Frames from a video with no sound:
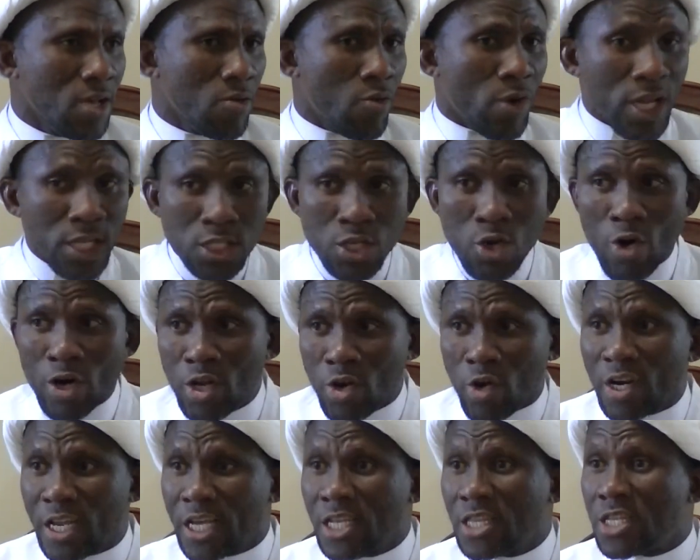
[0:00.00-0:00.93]
what is going
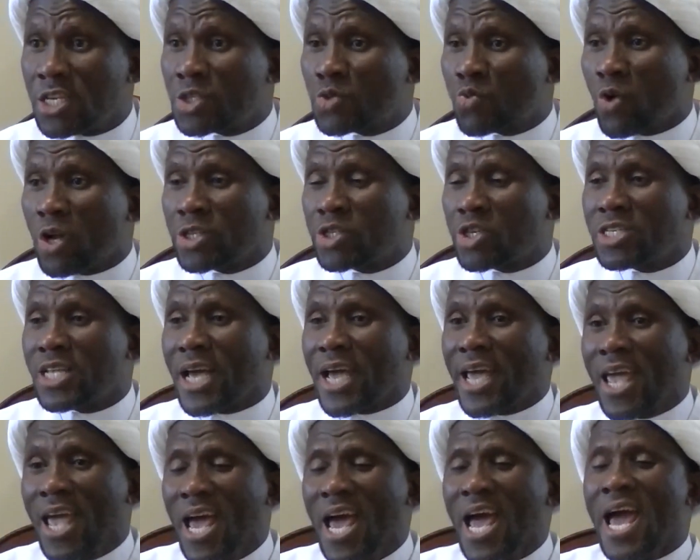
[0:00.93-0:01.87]
on in this world
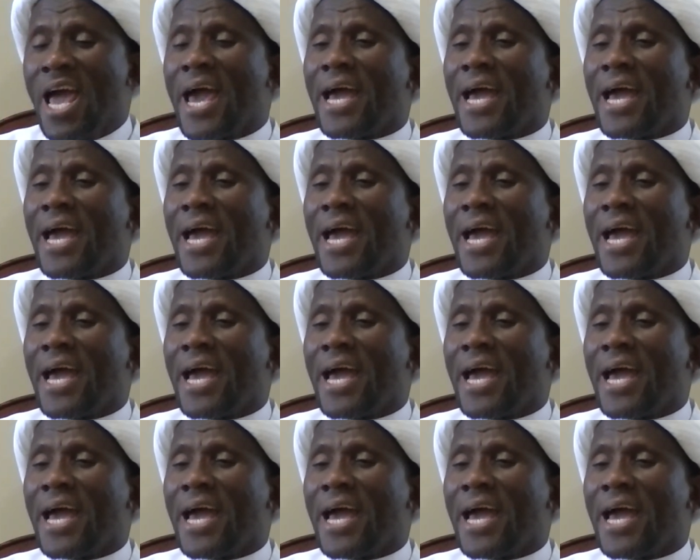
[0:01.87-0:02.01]
today